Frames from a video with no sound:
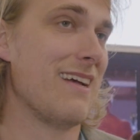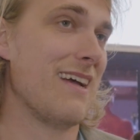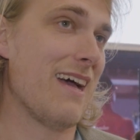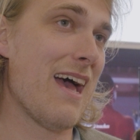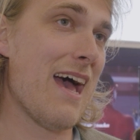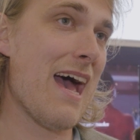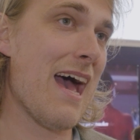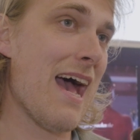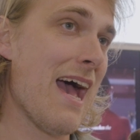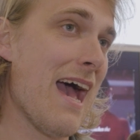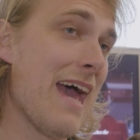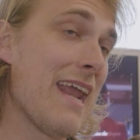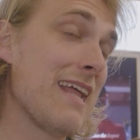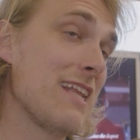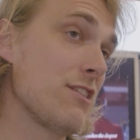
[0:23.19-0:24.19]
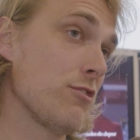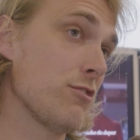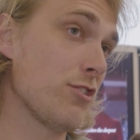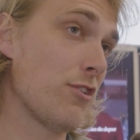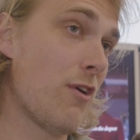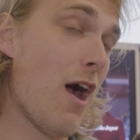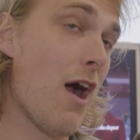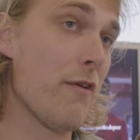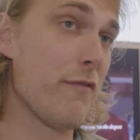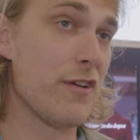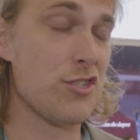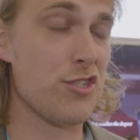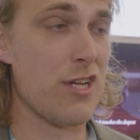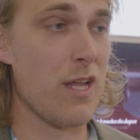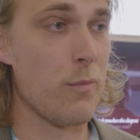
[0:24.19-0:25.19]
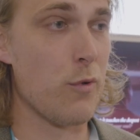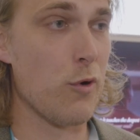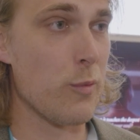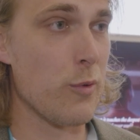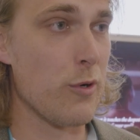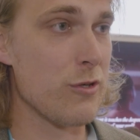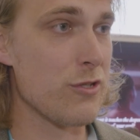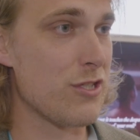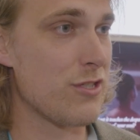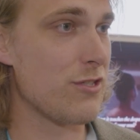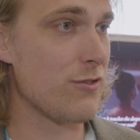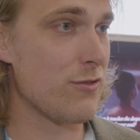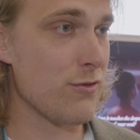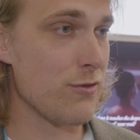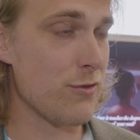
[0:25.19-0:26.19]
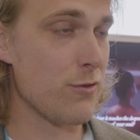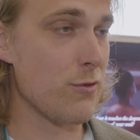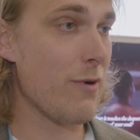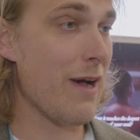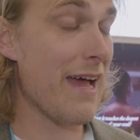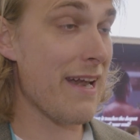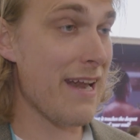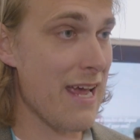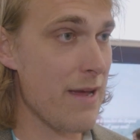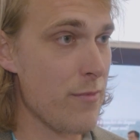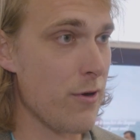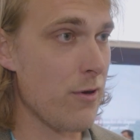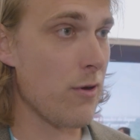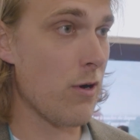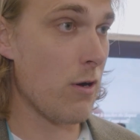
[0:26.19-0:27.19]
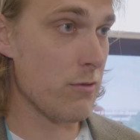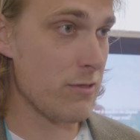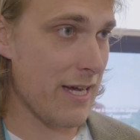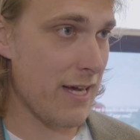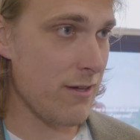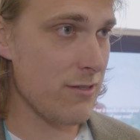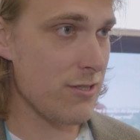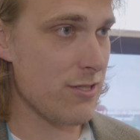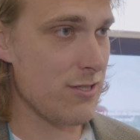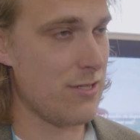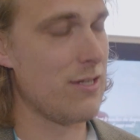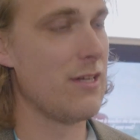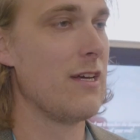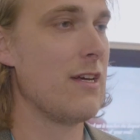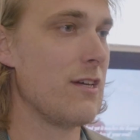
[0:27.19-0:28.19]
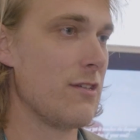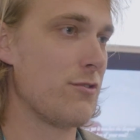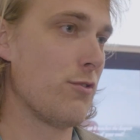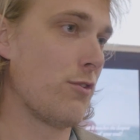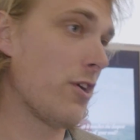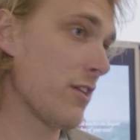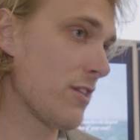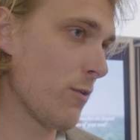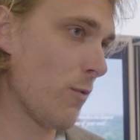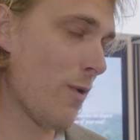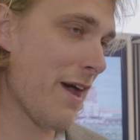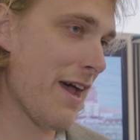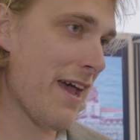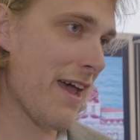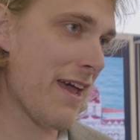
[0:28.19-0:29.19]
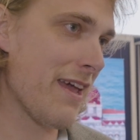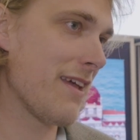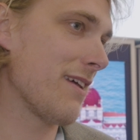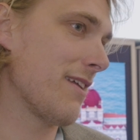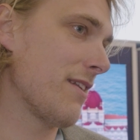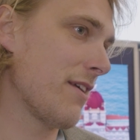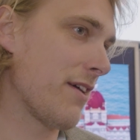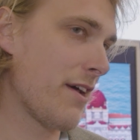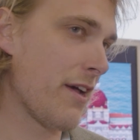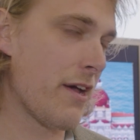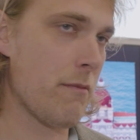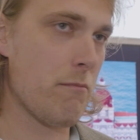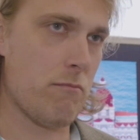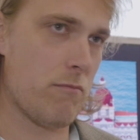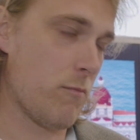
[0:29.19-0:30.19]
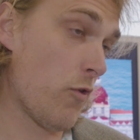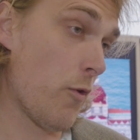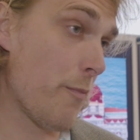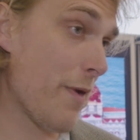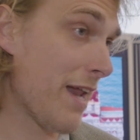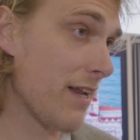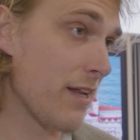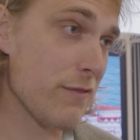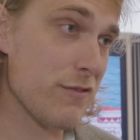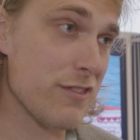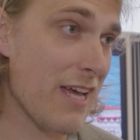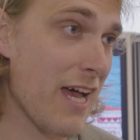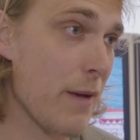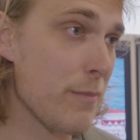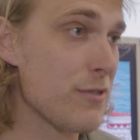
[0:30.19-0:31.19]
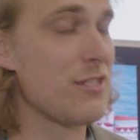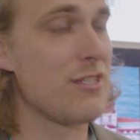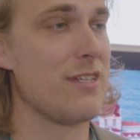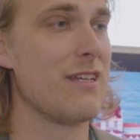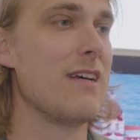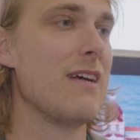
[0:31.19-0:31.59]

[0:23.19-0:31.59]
And it's also our vision at Bookboost to enable hotels to cut away the repetitive steps,